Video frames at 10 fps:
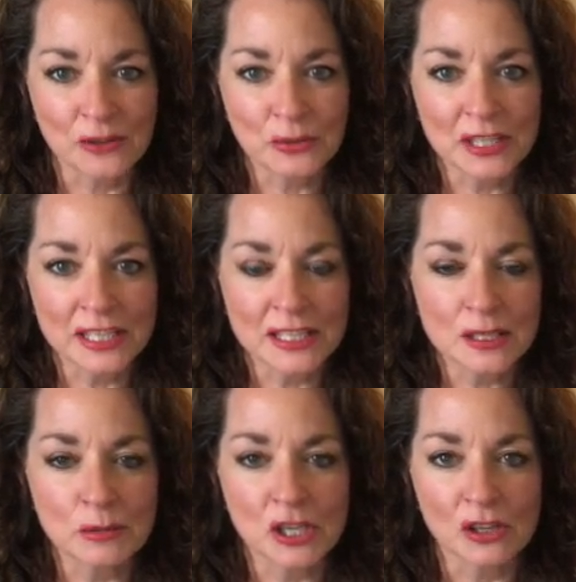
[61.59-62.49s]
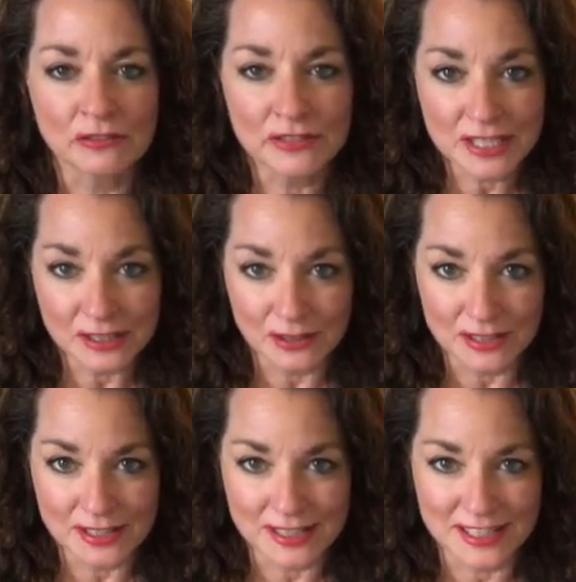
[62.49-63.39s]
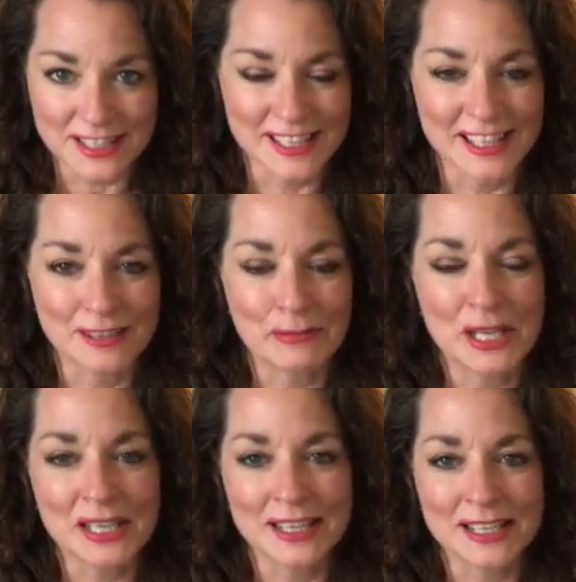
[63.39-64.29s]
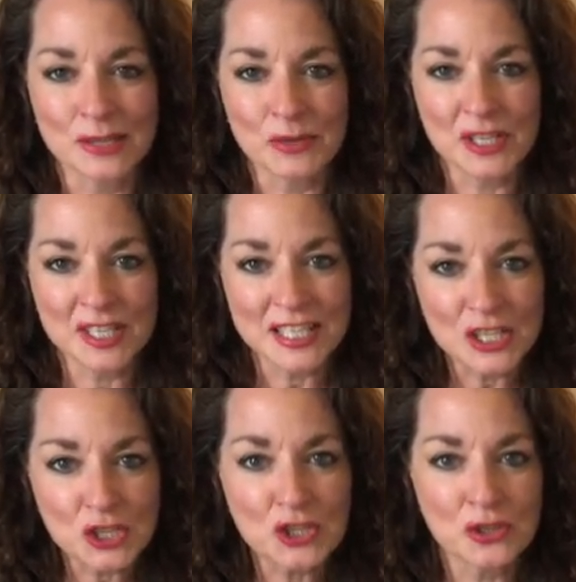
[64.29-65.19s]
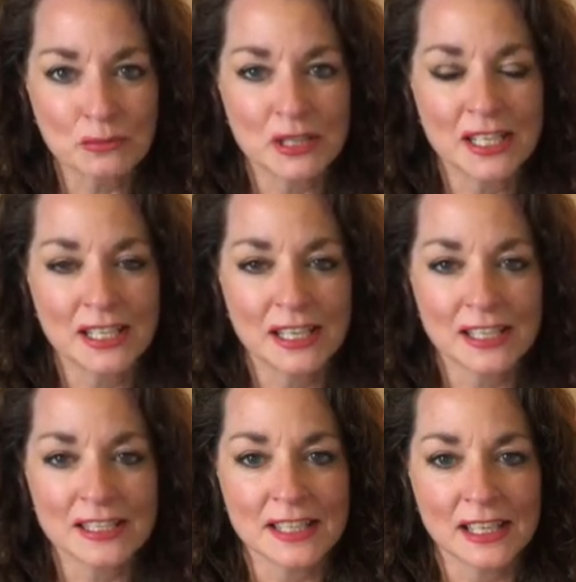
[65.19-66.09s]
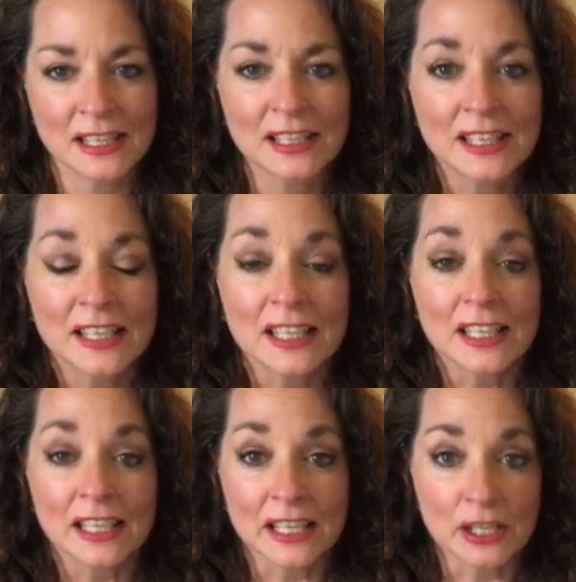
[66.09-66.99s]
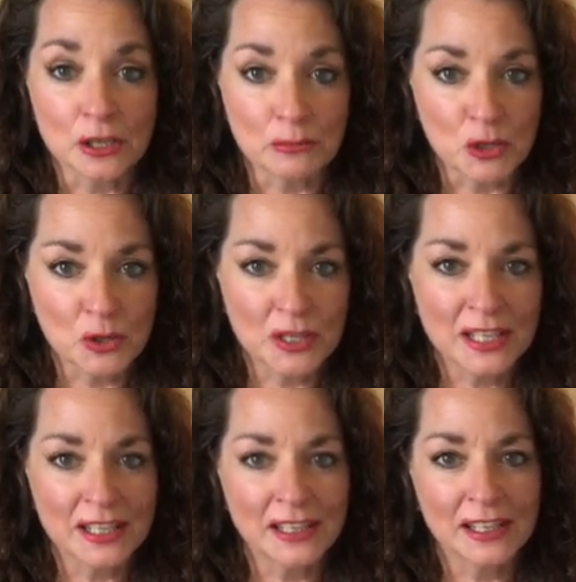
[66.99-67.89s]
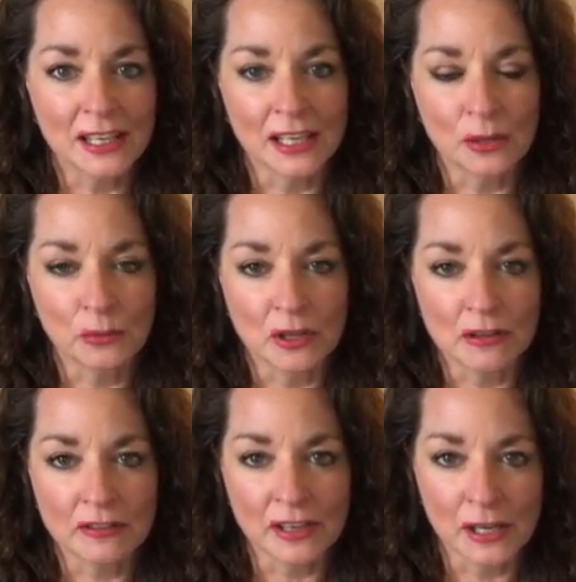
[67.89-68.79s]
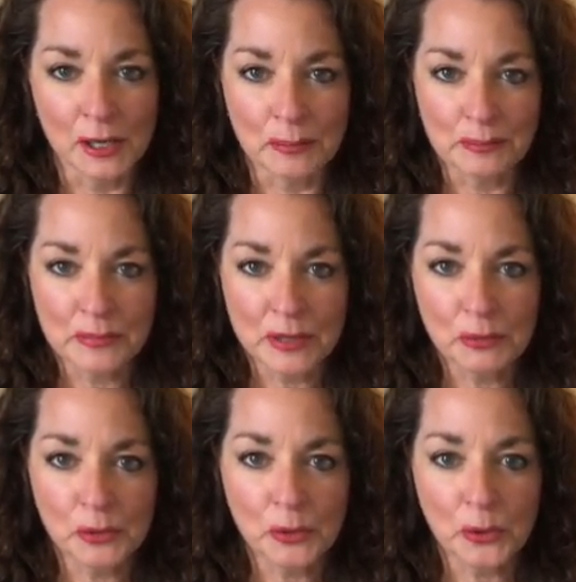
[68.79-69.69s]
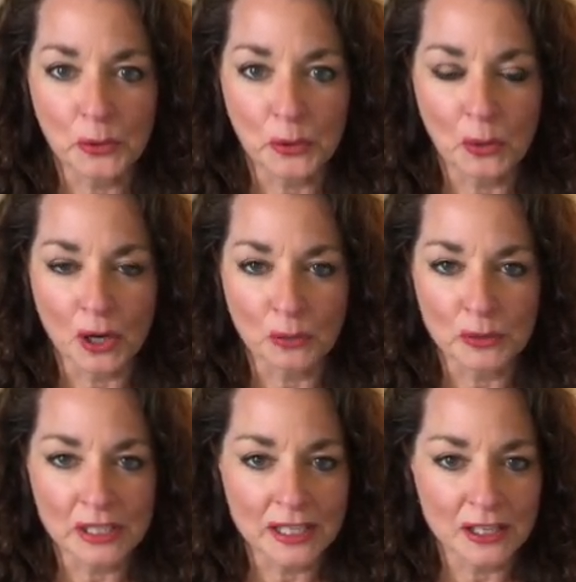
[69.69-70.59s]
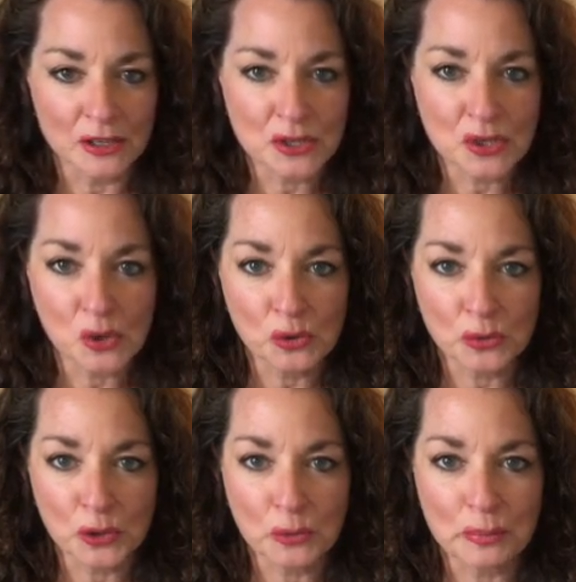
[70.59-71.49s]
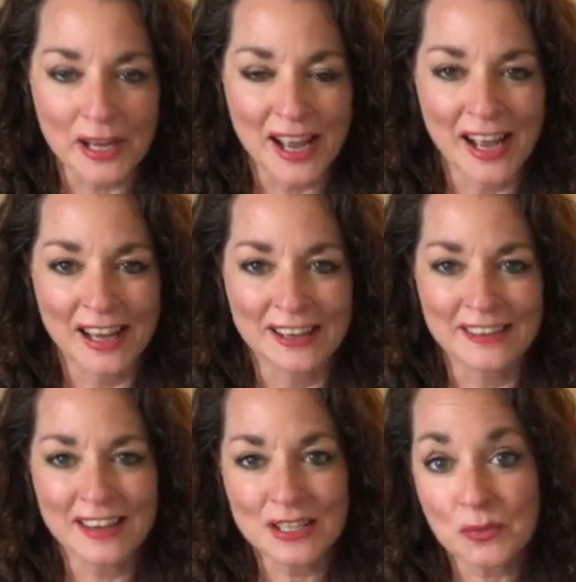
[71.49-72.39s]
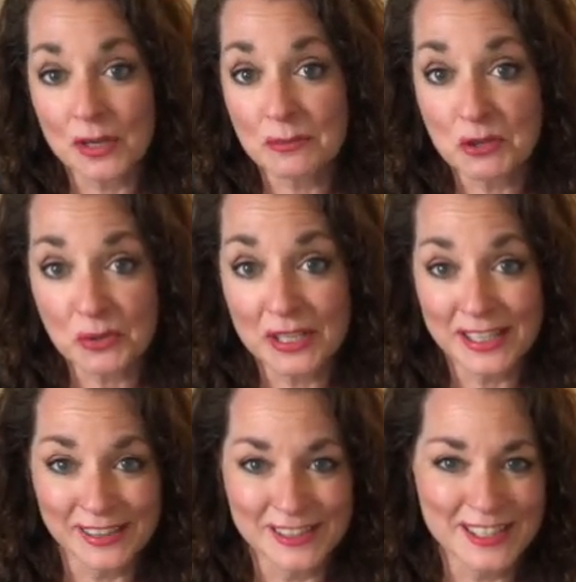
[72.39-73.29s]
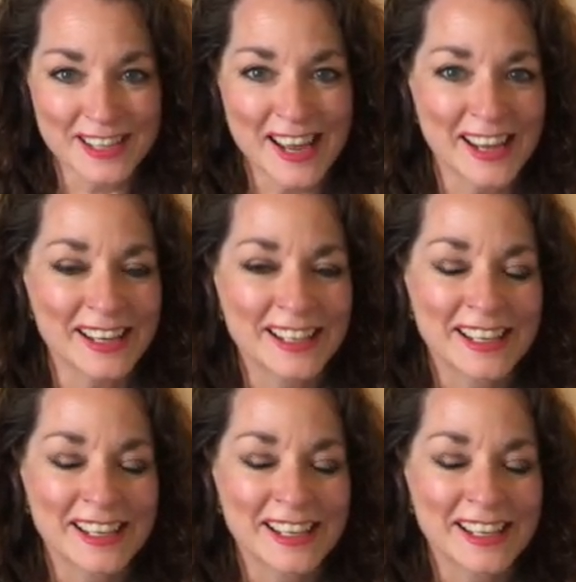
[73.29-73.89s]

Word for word: it really needs to be called physical distancing because we still should be connecting in community and with um, people who are really in our soul group, and that's what I'm doing here today.